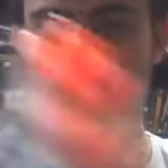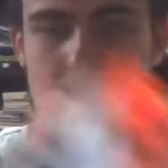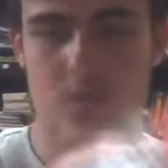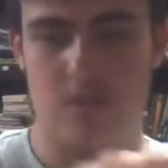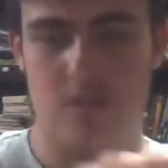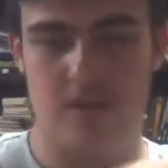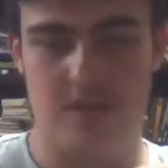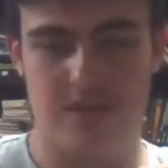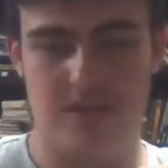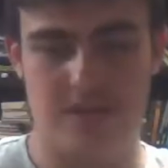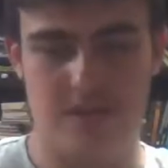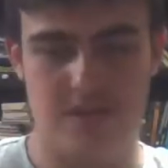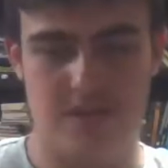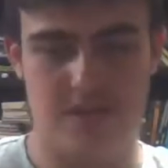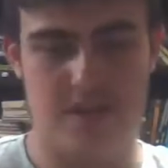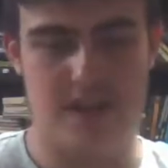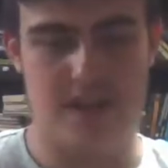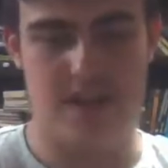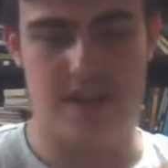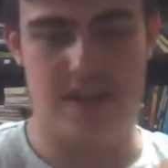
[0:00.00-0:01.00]
it is
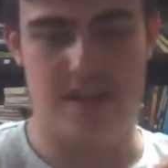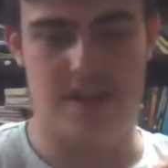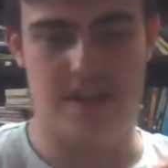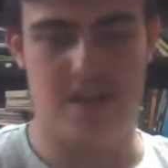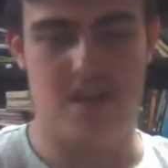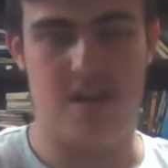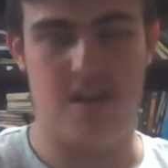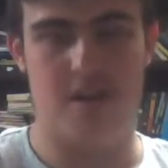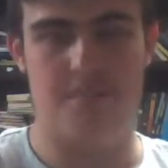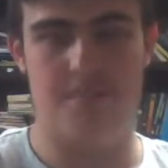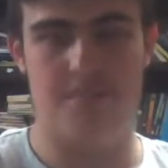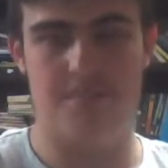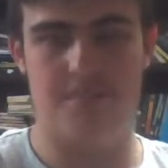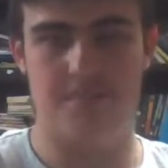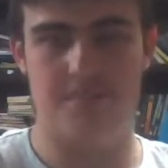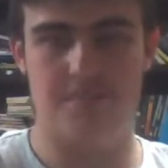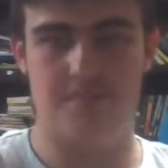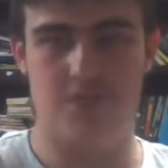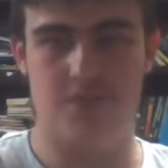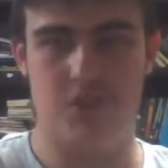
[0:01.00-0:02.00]
going to end up
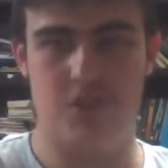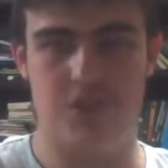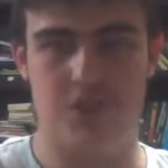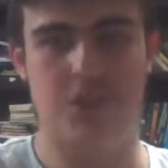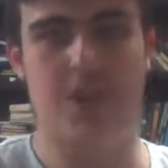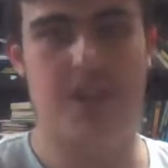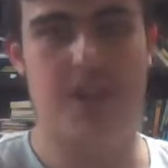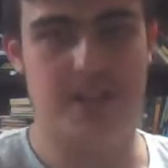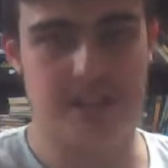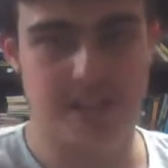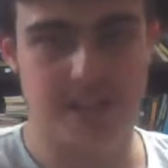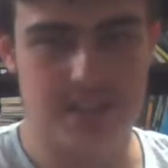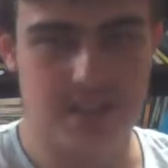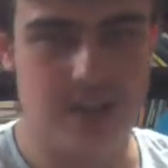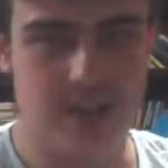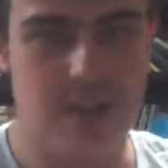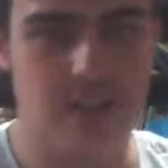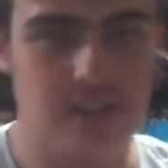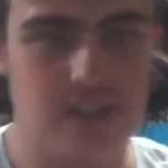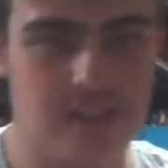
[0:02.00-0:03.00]

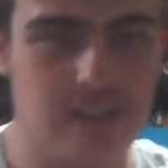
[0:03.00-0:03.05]
just a